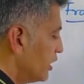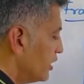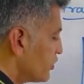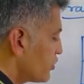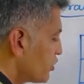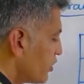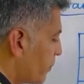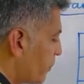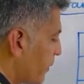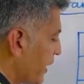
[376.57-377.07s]

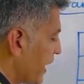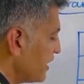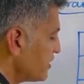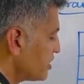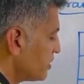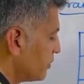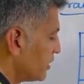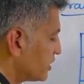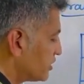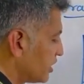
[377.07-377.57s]
So page
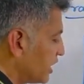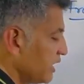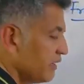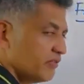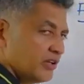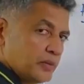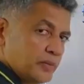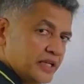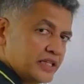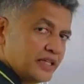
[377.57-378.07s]
number 3
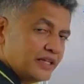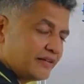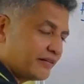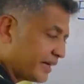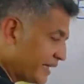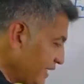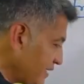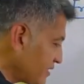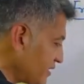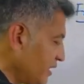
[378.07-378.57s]
will be the
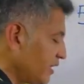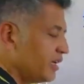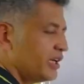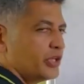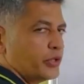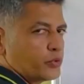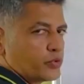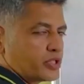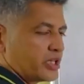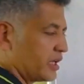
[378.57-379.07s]
recently
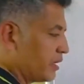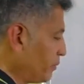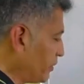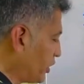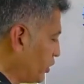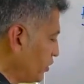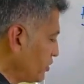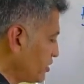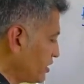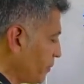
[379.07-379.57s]
used,
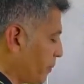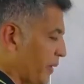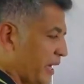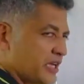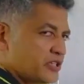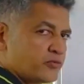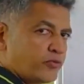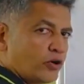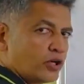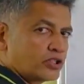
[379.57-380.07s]
because
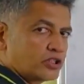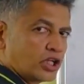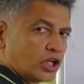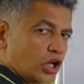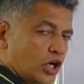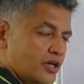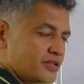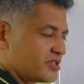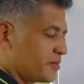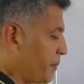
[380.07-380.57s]
the
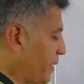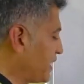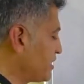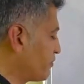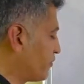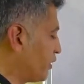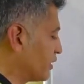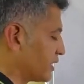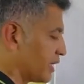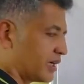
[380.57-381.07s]
last page
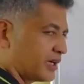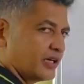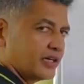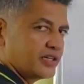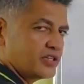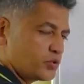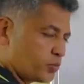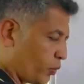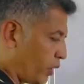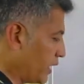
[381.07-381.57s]
fault occurred
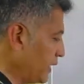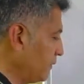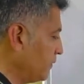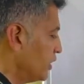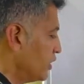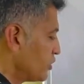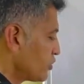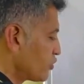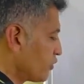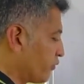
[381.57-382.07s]
as 1.
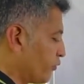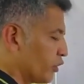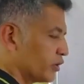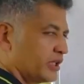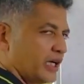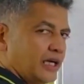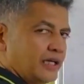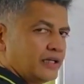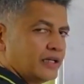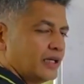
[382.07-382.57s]
So for
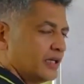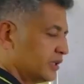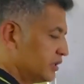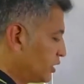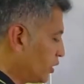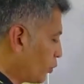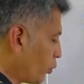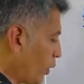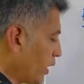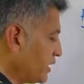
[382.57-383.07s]
that
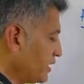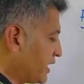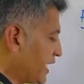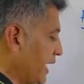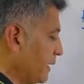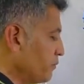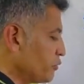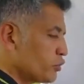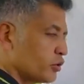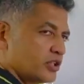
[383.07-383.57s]
the 1
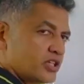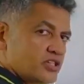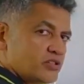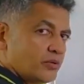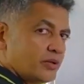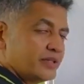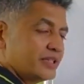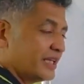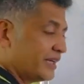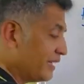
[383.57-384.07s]
came, so this will
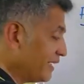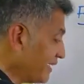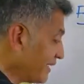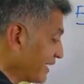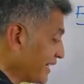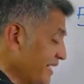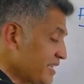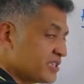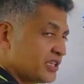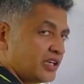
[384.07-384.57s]
be the
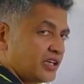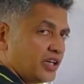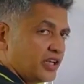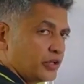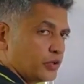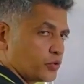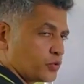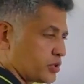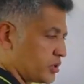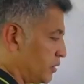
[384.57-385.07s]
recently
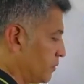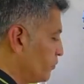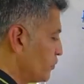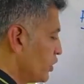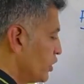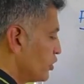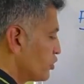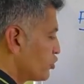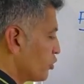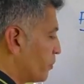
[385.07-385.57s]
used.
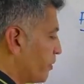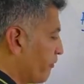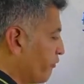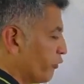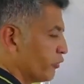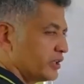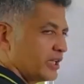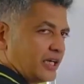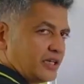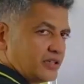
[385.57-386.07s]
So
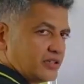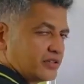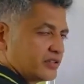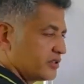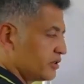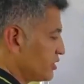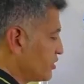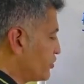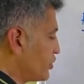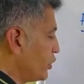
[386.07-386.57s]
before that
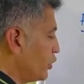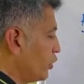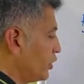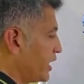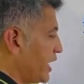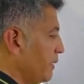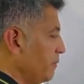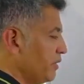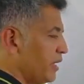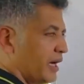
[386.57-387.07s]
0
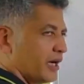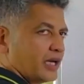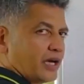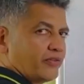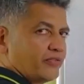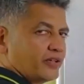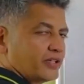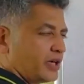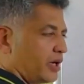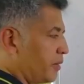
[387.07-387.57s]
came,
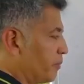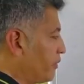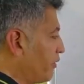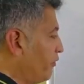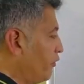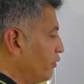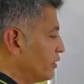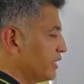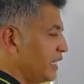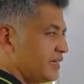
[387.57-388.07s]
and
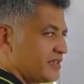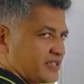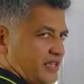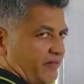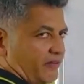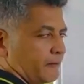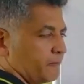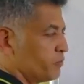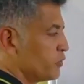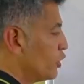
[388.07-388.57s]
before that
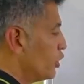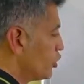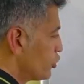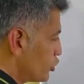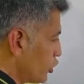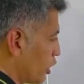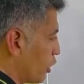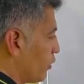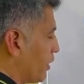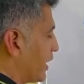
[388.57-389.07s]
7.
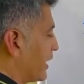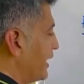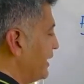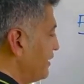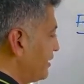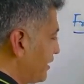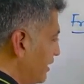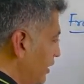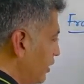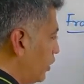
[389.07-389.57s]
So now again
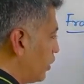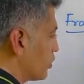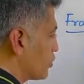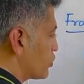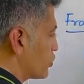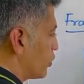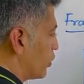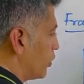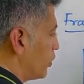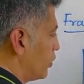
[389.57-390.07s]
here
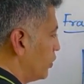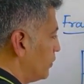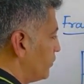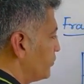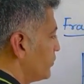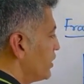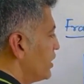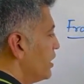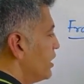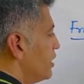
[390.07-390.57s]

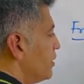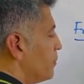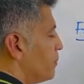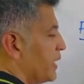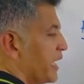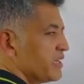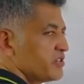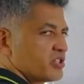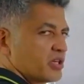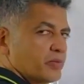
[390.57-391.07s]
also
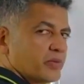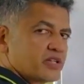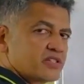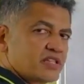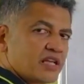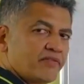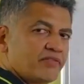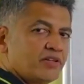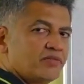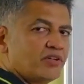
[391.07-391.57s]
page number
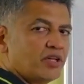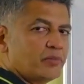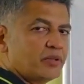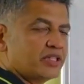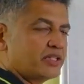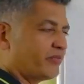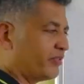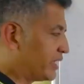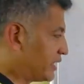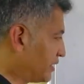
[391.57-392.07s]
7 will be
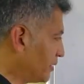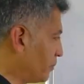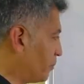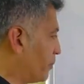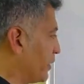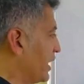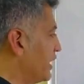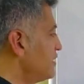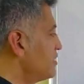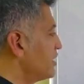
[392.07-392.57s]
the victim
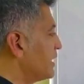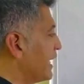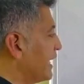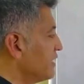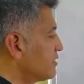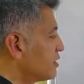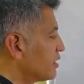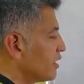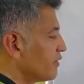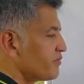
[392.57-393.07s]
page.
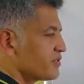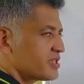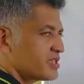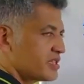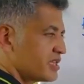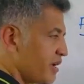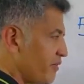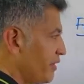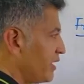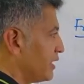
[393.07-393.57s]
Instead of
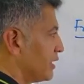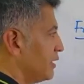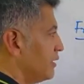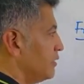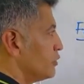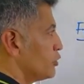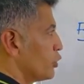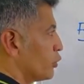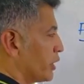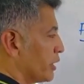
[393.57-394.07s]

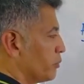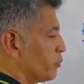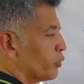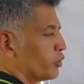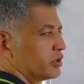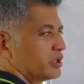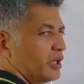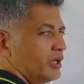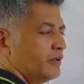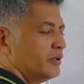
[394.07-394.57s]
7 you can
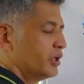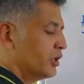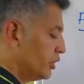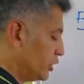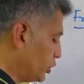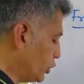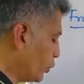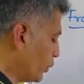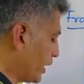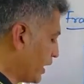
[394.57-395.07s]
put the
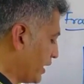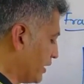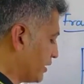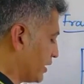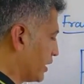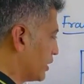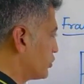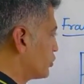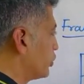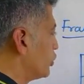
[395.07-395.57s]
newer
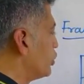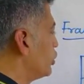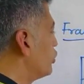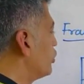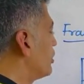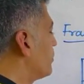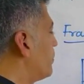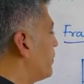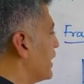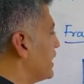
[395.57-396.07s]
entry. So
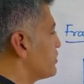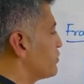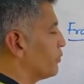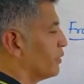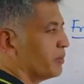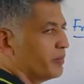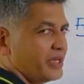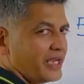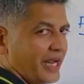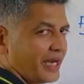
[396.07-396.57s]
newer page
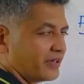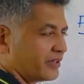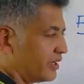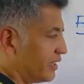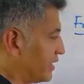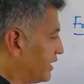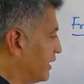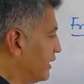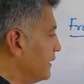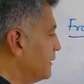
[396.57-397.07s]
will be
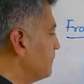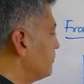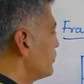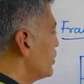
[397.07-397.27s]
entered here.